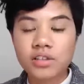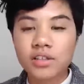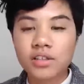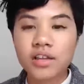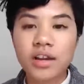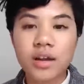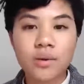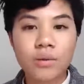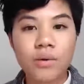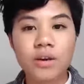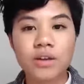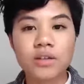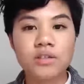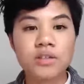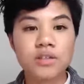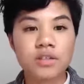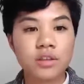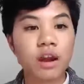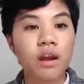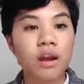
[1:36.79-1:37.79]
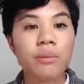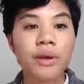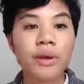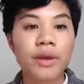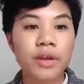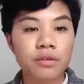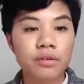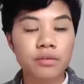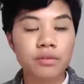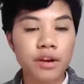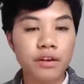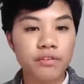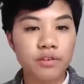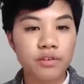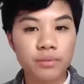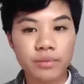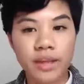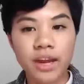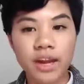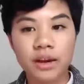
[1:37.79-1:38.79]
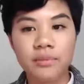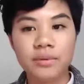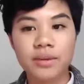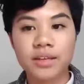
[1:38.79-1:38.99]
and then I wanted to start my career from there